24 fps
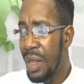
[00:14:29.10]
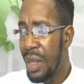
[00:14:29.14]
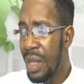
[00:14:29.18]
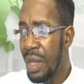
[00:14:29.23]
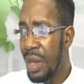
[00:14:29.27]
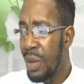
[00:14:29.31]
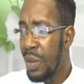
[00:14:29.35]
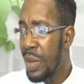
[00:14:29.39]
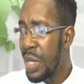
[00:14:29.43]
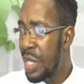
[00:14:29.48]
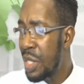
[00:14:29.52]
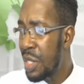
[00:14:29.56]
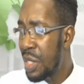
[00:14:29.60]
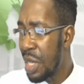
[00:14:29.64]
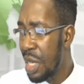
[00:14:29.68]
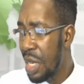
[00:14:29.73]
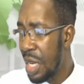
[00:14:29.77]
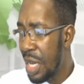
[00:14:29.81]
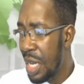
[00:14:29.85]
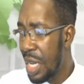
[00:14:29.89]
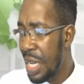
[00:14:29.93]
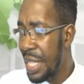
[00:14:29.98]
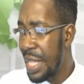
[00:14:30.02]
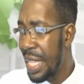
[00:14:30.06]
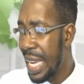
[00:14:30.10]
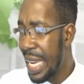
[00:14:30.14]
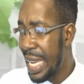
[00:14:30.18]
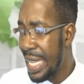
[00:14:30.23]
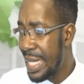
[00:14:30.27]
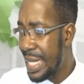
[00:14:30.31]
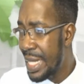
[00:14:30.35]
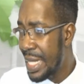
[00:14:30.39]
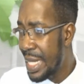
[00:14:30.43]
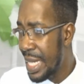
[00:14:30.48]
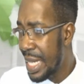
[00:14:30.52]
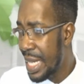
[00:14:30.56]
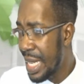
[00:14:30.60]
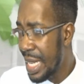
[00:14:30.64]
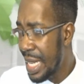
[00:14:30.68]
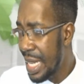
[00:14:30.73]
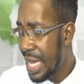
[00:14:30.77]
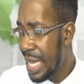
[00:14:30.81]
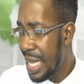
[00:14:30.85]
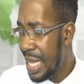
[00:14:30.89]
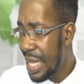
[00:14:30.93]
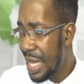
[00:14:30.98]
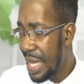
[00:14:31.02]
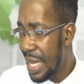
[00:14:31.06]
we saw that
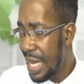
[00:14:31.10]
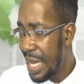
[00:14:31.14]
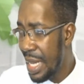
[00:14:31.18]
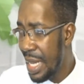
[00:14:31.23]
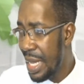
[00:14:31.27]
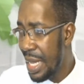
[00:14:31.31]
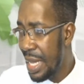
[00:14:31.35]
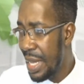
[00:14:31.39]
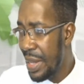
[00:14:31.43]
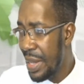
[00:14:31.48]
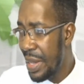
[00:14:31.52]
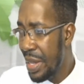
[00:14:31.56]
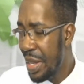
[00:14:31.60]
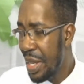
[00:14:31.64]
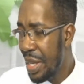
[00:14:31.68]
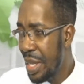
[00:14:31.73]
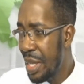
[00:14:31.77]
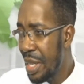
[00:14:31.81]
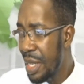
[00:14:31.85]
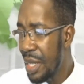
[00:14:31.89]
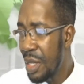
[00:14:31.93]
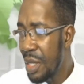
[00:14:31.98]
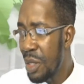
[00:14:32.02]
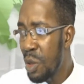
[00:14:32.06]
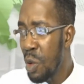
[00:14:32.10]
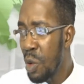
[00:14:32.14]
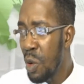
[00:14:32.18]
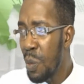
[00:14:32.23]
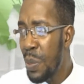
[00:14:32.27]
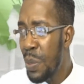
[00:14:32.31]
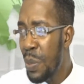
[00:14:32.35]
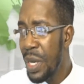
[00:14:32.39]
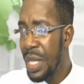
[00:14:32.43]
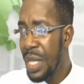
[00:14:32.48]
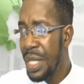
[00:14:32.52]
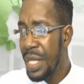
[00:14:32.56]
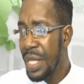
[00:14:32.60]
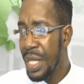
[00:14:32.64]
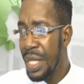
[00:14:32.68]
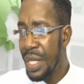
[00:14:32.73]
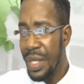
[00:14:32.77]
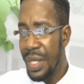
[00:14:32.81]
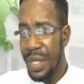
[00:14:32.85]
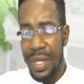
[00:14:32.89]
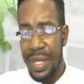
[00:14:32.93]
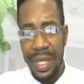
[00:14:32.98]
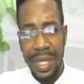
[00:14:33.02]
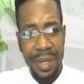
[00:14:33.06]
the two
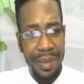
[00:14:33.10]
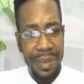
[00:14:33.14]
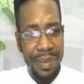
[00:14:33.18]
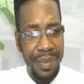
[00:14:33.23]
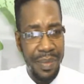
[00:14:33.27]
persons